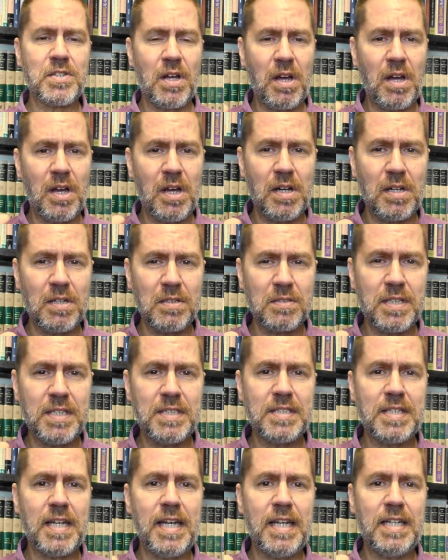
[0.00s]
all
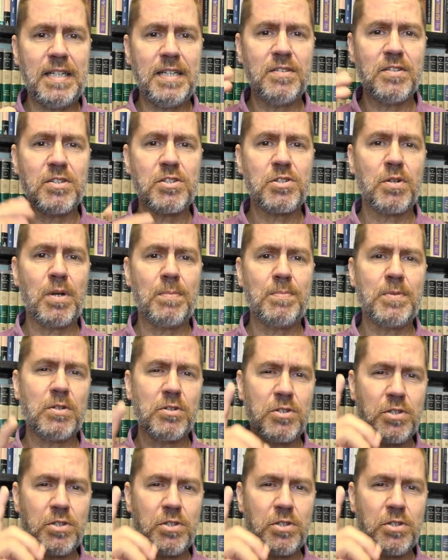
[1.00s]
contained in the scripture.